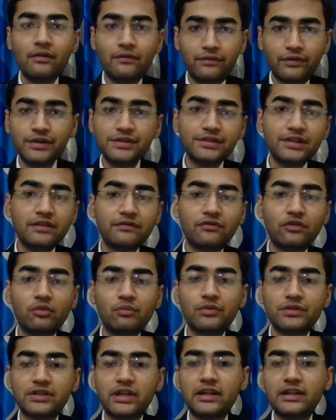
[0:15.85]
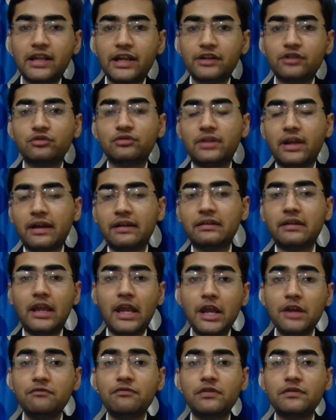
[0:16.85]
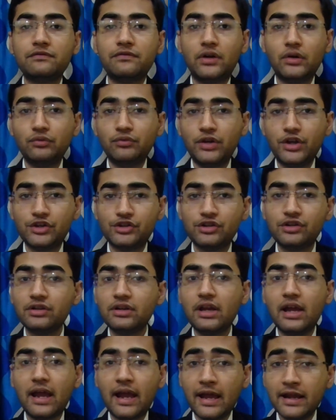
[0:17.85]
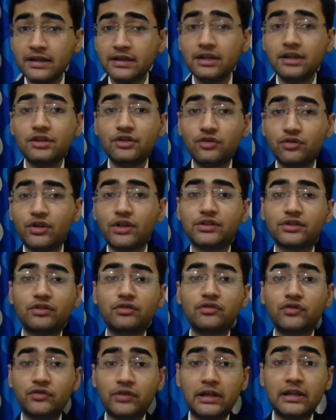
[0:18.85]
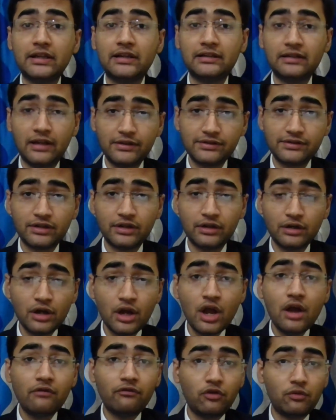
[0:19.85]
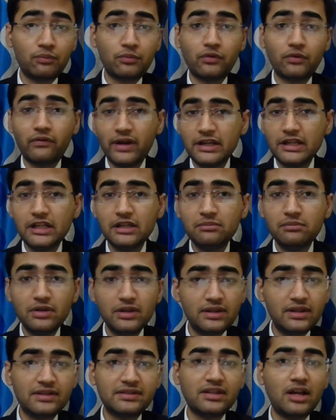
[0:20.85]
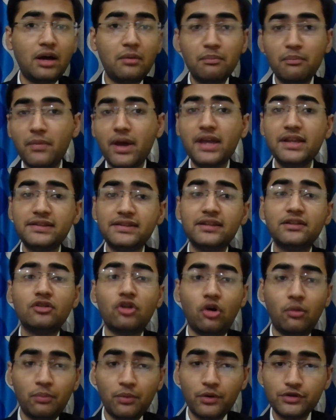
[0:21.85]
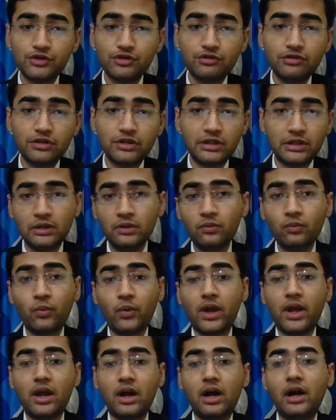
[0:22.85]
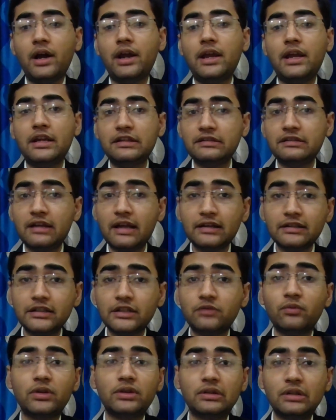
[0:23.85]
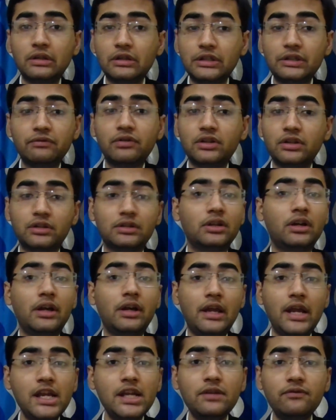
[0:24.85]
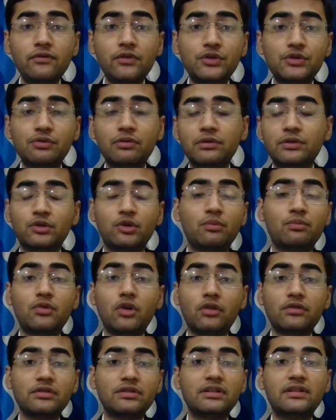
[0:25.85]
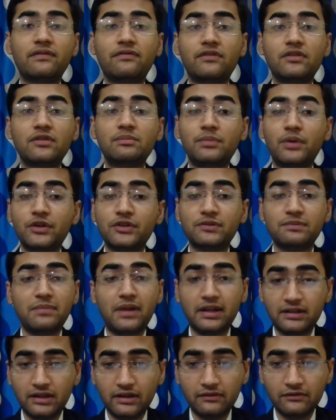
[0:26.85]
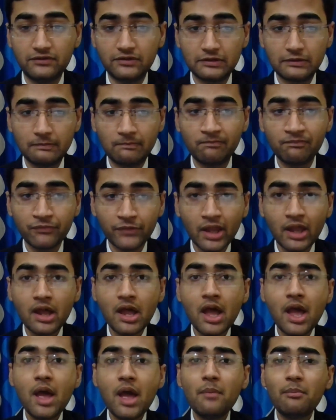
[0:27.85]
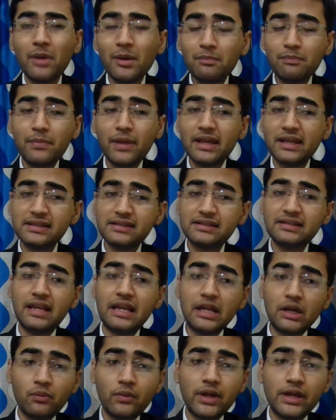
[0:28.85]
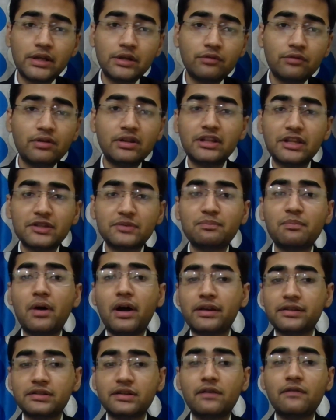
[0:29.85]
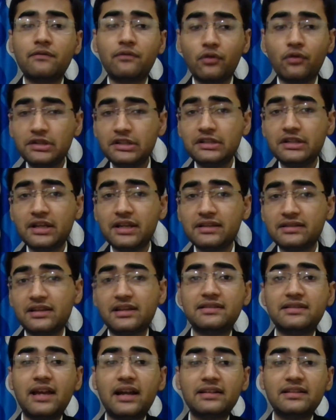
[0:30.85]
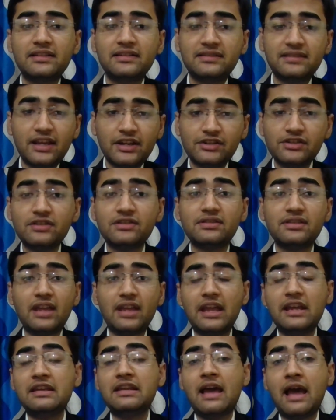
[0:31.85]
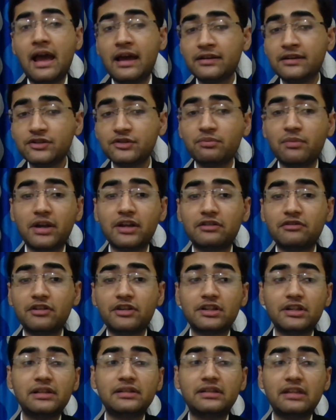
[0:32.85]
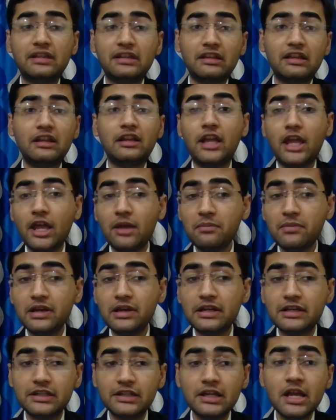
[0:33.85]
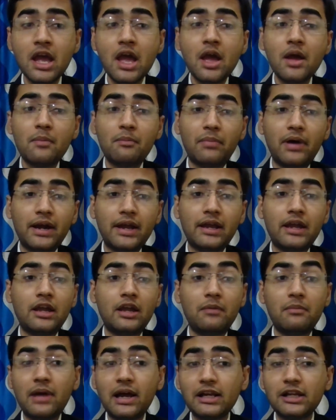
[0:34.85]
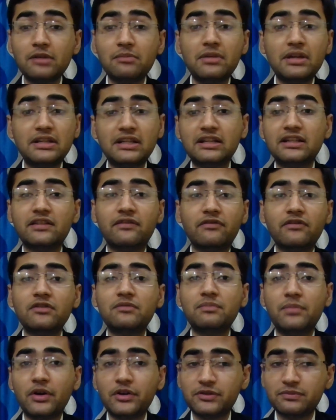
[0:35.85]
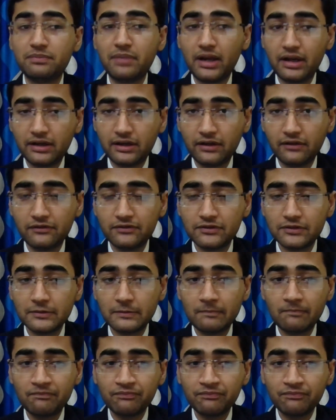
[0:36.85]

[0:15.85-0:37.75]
First and foremost, I'd like to thank IFAD Foundation and UNESCO New Delhi Cluster for providing me this amazing opportunity where I interacted with 31 other individuals who brought in different perspectives. My biggest takeaway during this past 40 days is that the sessions enhance my critical thinking ability by amalgamating different perspectives.